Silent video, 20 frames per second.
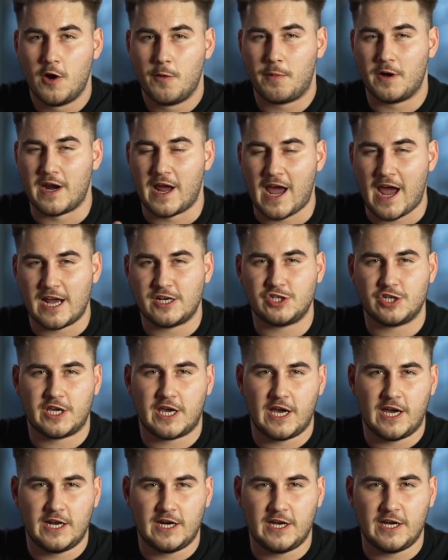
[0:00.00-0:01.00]
but
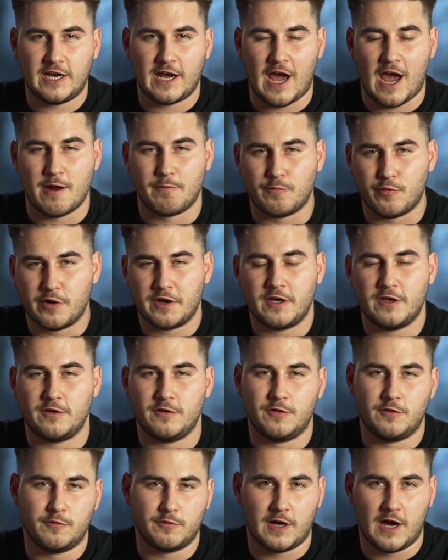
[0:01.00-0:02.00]
educating and bringing
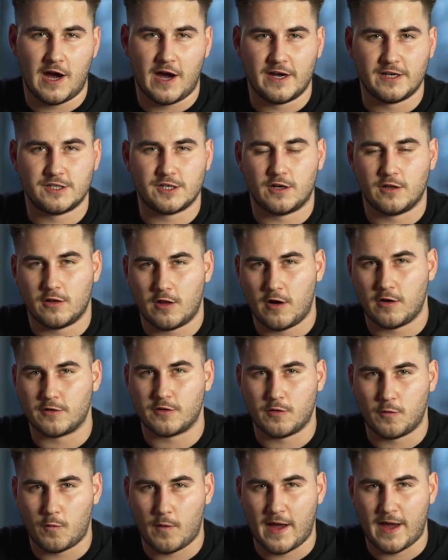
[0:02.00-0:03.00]
you guys
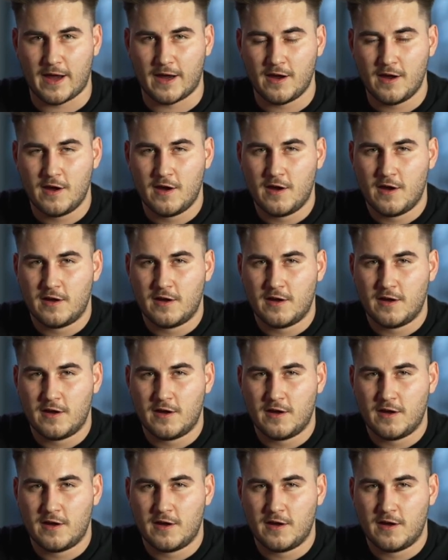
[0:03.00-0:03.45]
along the way.